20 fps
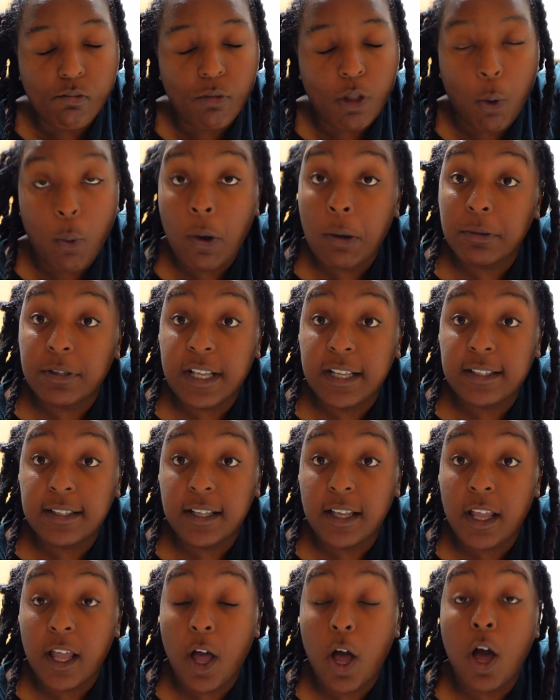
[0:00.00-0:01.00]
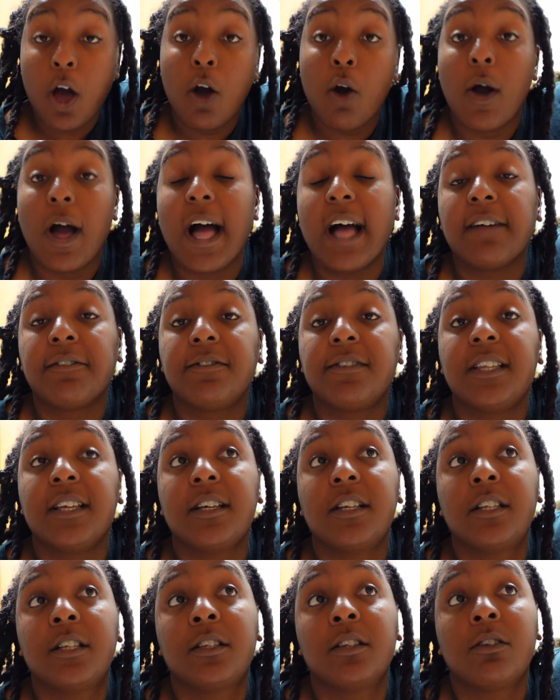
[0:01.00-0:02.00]
What was I saying? Oh, I've
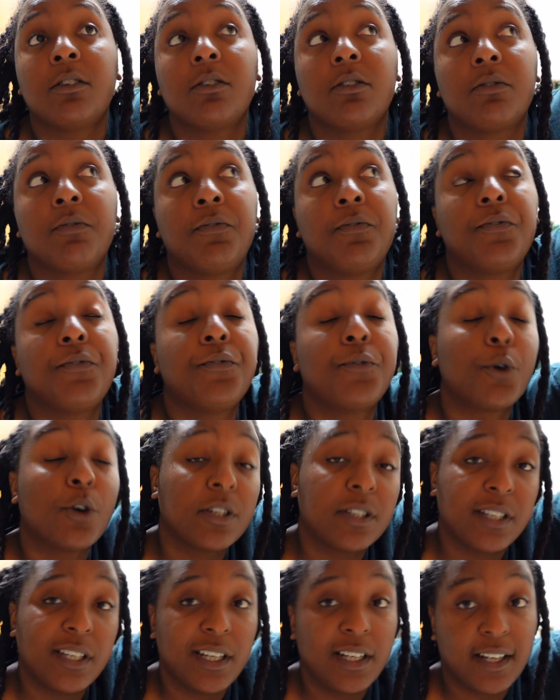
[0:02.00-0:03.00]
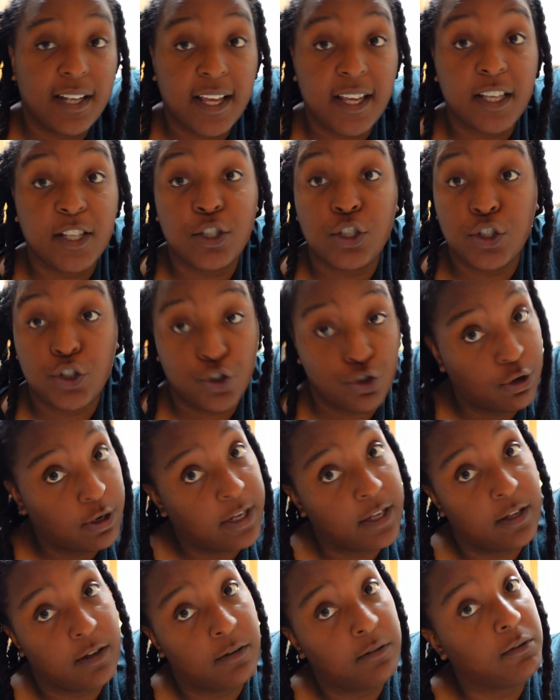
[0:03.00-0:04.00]
done 14 days
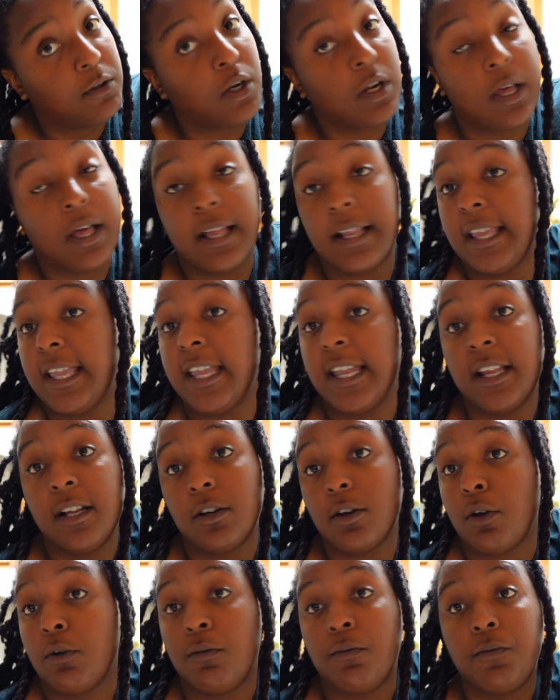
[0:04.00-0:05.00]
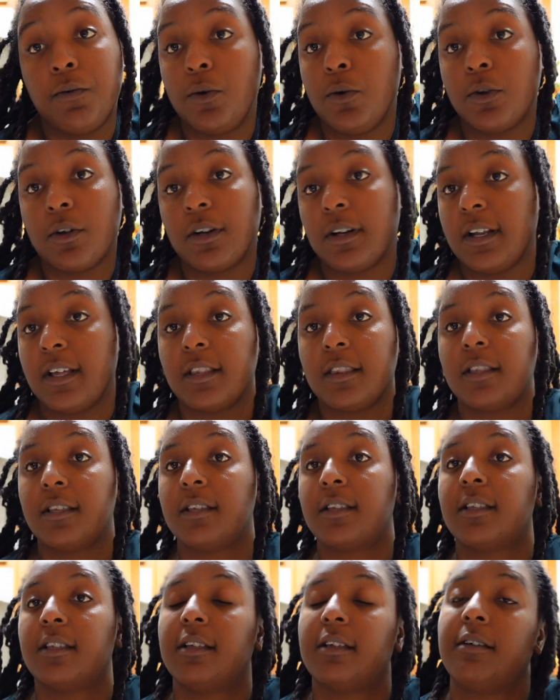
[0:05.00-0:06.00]
straight of not eating no food or
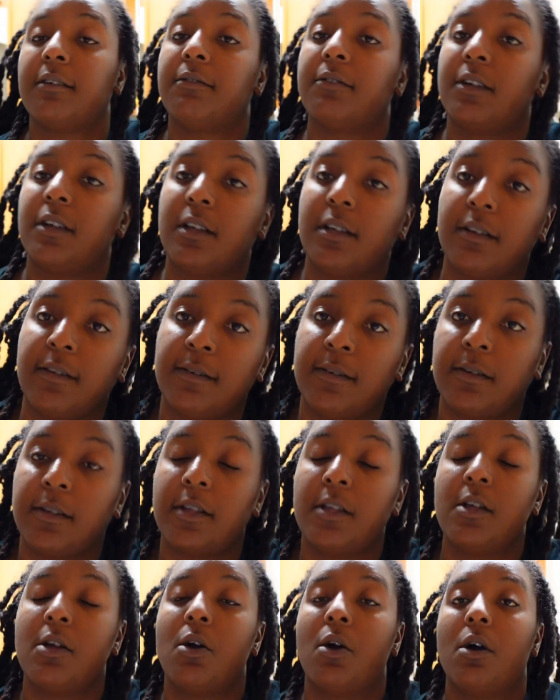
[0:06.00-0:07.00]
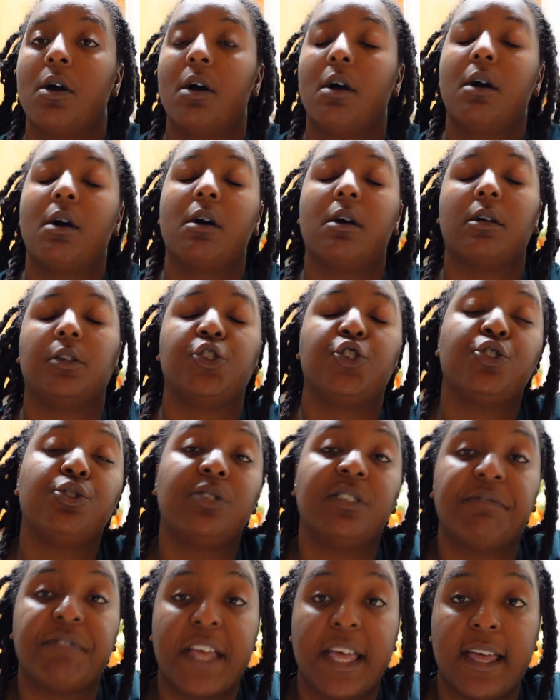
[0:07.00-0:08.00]
nothing of uh, uh,
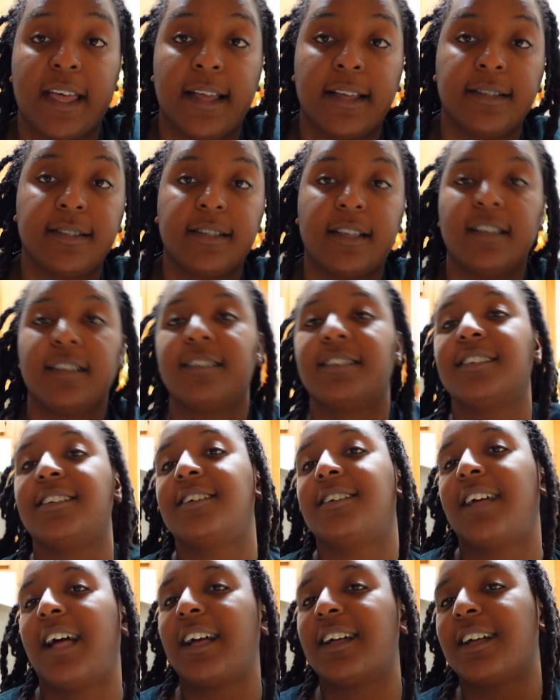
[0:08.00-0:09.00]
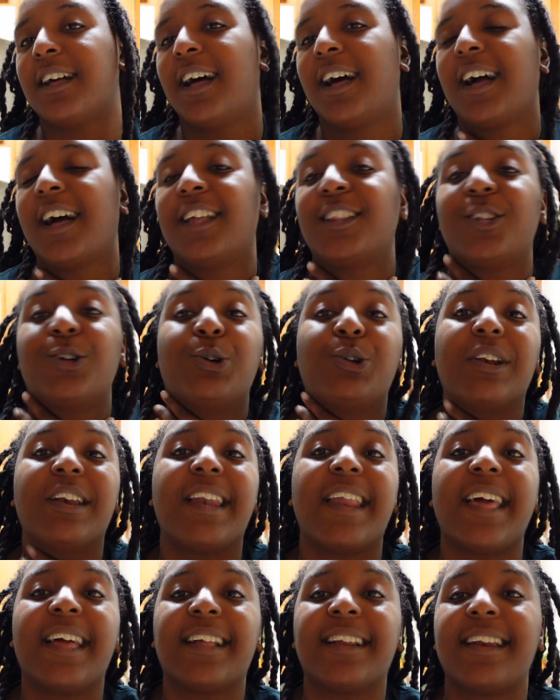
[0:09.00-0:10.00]
juice fast. Look, I, I got a little
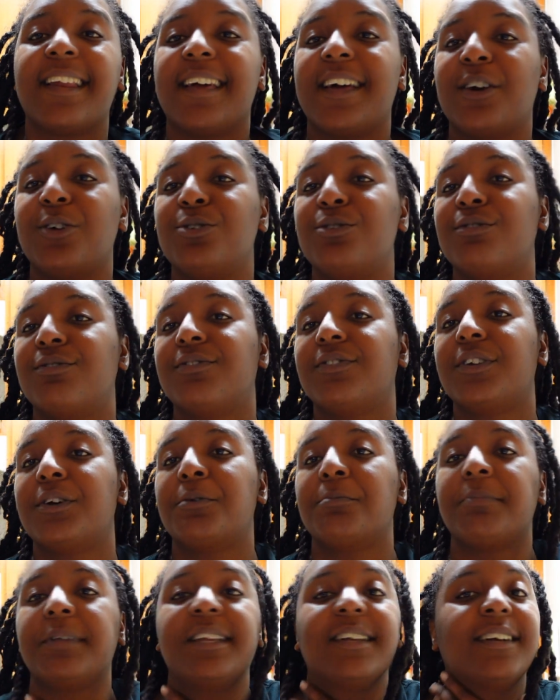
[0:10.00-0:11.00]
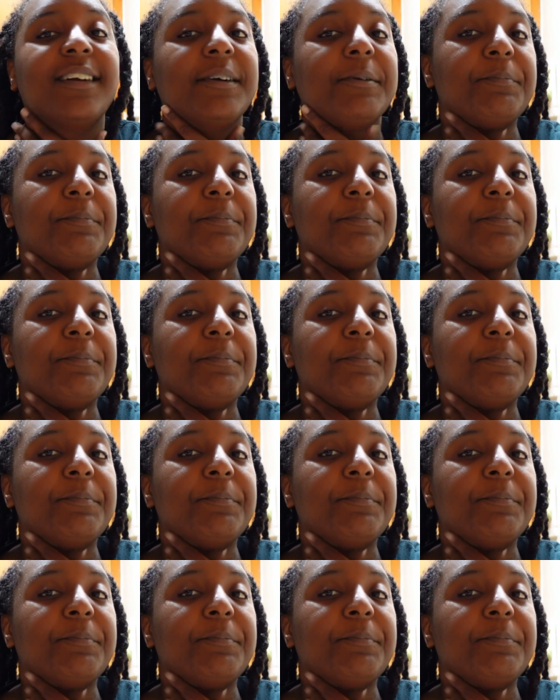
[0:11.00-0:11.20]
neck now, you feel me?